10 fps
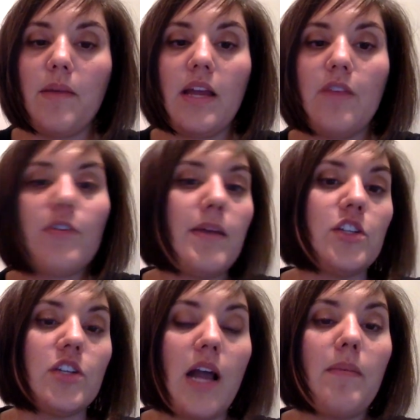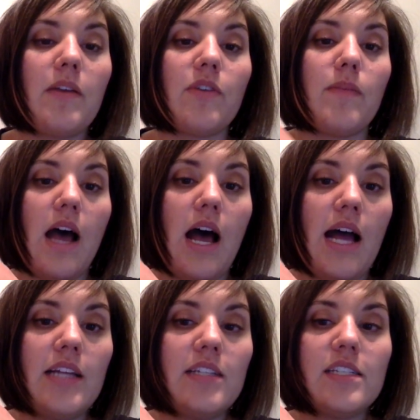information coming from the
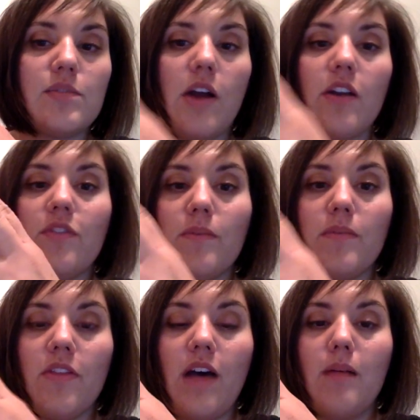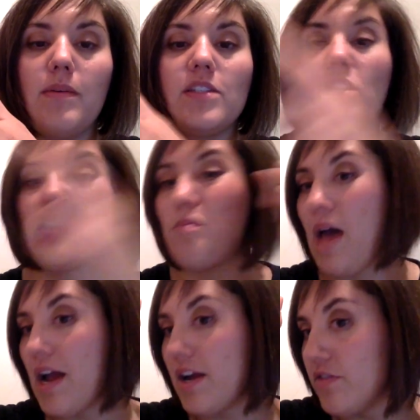eyes is routed from the thalamus to the
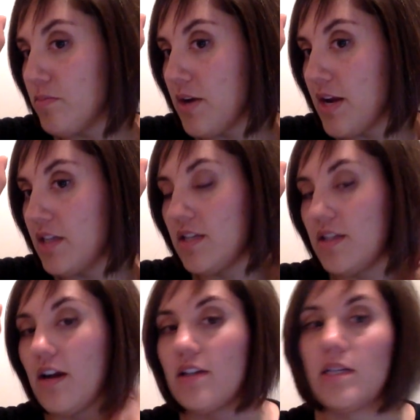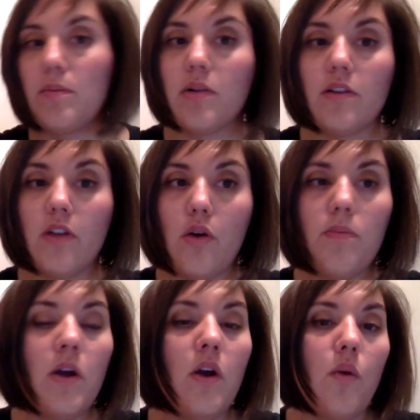back of the brain to the occipital lobe